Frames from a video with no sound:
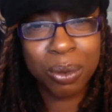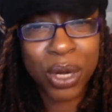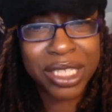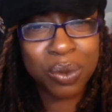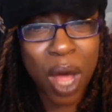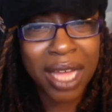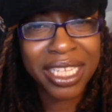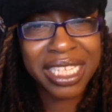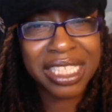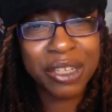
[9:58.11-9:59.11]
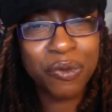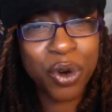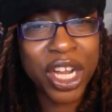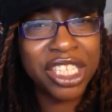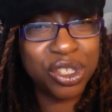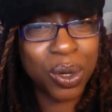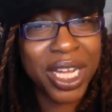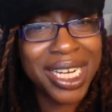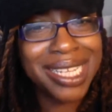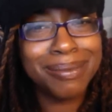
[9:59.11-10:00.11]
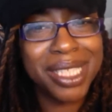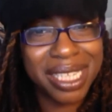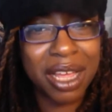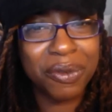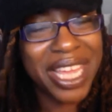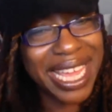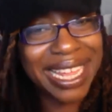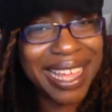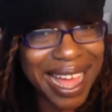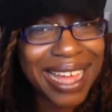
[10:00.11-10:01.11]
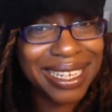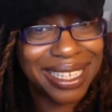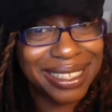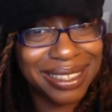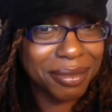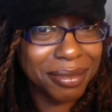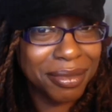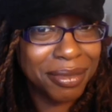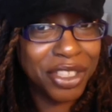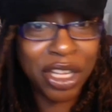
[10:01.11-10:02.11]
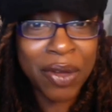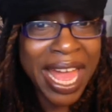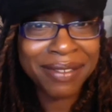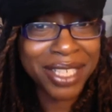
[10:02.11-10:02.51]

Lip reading: Boyce Watkins for enjoying himself in Ghana. You don't have to